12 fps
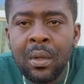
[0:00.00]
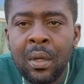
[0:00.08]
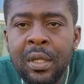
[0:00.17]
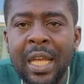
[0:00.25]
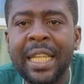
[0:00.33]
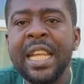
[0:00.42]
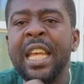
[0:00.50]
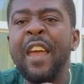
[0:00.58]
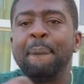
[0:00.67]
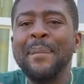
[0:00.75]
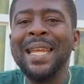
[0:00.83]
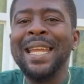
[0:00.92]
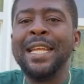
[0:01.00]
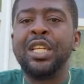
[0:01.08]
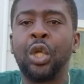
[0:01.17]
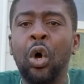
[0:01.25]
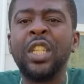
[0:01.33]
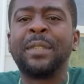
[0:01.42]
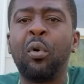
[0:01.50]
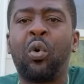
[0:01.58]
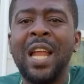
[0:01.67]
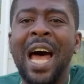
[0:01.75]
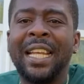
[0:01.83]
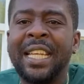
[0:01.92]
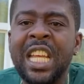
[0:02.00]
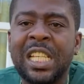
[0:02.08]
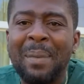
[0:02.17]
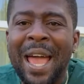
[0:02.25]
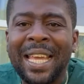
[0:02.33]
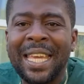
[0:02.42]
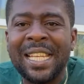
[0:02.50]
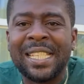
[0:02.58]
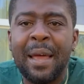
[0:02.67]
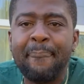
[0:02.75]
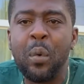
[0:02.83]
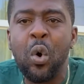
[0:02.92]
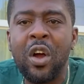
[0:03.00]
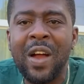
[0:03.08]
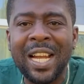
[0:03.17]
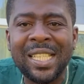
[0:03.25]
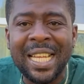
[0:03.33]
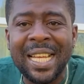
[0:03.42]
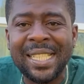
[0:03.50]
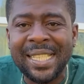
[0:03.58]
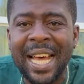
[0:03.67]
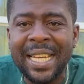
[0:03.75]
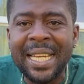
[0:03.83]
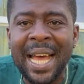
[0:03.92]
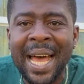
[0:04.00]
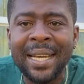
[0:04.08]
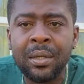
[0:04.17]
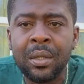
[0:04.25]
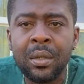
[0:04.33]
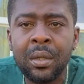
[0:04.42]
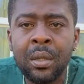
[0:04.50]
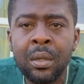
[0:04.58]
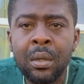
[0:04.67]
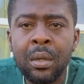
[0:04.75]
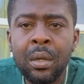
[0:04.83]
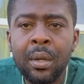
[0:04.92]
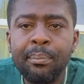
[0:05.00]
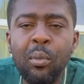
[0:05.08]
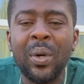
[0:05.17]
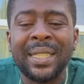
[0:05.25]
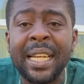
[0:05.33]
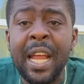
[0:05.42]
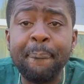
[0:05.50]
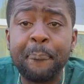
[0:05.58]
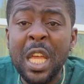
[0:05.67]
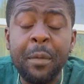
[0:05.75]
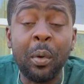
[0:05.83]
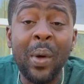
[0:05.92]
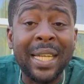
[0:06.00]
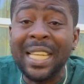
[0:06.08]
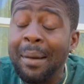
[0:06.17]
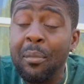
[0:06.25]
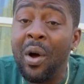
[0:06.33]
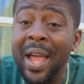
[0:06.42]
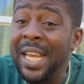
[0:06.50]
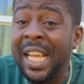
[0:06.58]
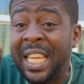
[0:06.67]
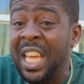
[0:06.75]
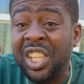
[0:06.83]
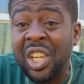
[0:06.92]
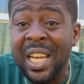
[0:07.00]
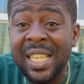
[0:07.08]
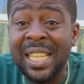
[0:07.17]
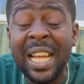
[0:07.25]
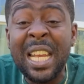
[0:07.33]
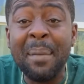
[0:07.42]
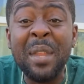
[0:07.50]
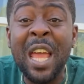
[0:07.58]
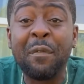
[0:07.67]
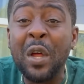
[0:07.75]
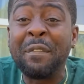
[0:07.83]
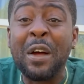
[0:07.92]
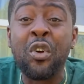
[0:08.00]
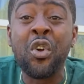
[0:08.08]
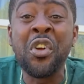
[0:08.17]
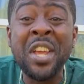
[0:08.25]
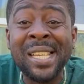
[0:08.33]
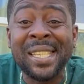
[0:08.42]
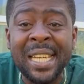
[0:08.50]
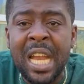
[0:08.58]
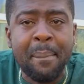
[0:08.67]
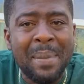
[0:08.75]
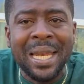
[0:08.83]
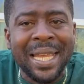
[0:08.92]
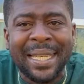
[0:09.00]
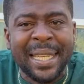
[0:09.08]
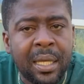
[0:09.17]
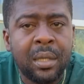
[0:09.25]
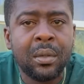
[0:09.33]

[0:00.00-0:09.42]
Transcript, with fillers: You think if me did dunce, me could I teach my kids them morals and standard? Most of them people who talk about education is not them, they have a reasonability.